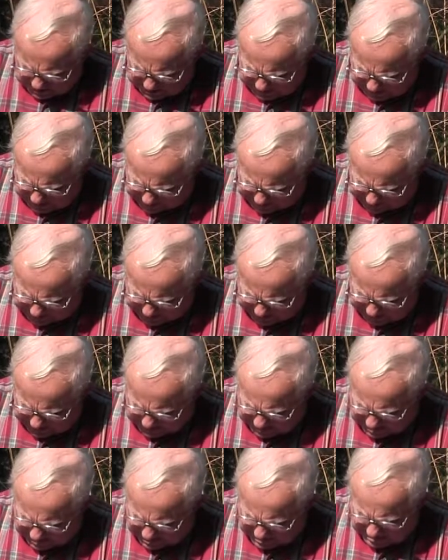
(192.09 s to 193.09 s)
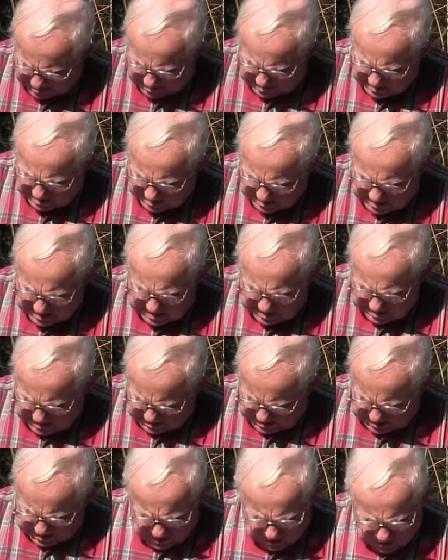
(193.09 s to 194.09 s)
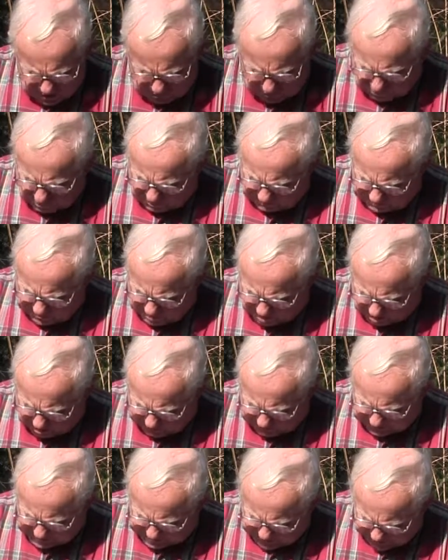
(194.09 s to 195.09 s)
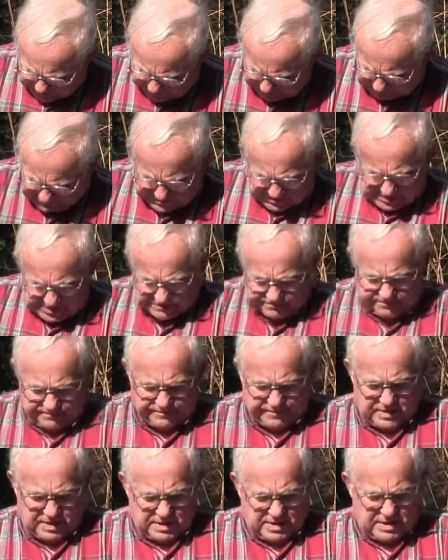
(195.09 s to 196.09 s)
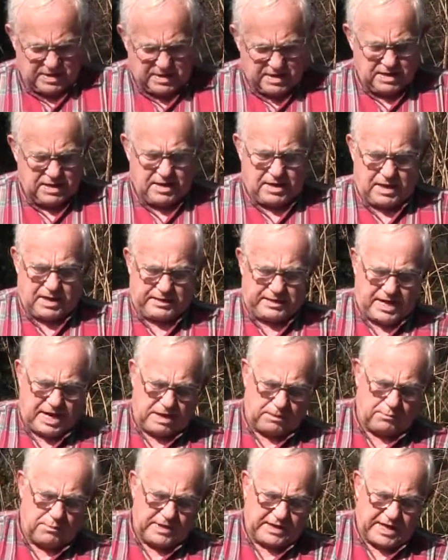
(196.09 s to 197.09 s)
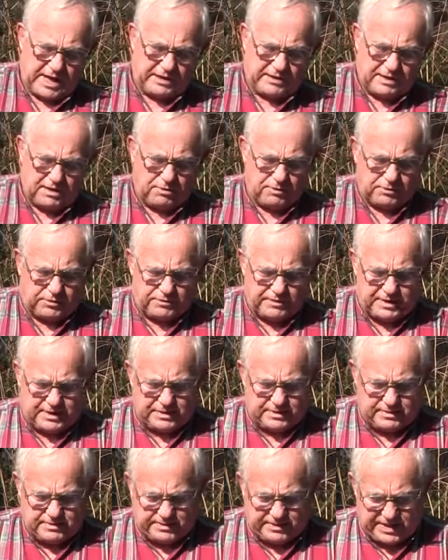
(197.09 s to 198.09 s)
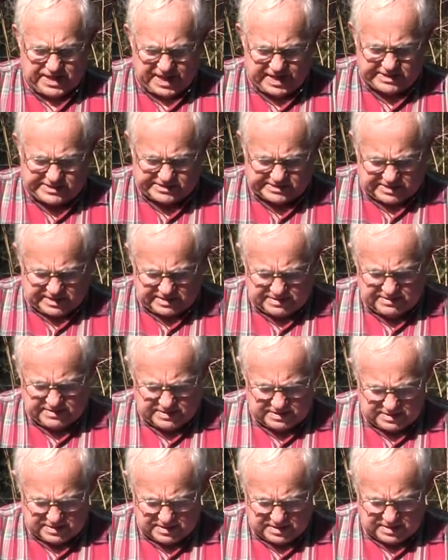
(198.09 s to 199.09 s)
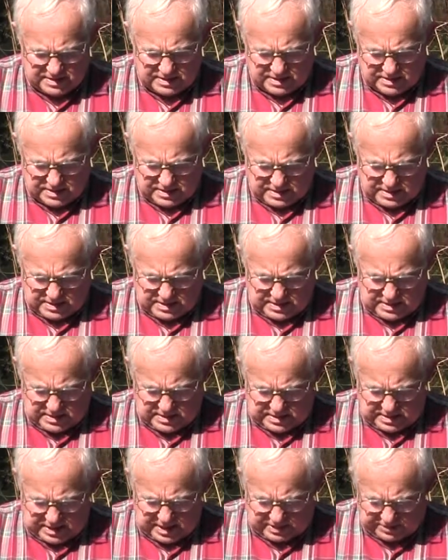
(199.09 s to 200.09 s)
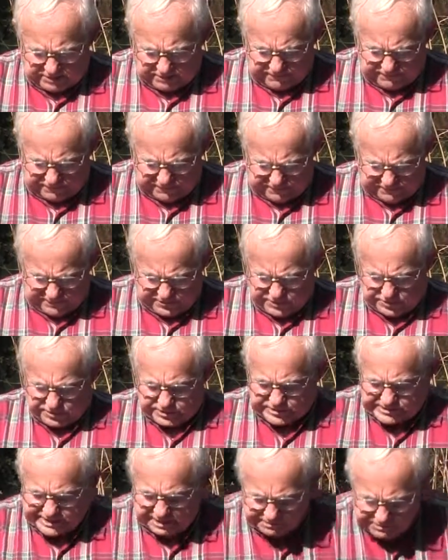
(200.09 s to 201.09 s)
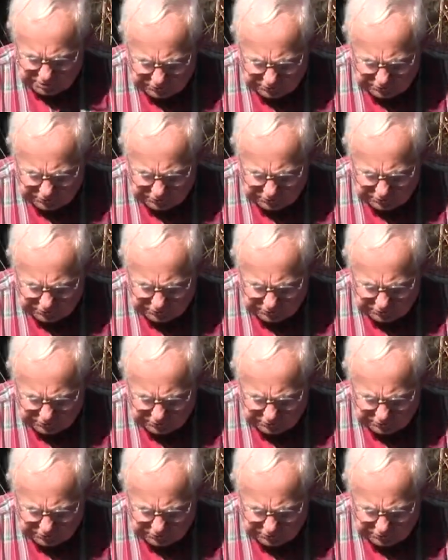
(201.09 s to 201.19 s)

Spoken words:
let's say, 2 of the garlic chives. And now we can go to the next, and of course I'm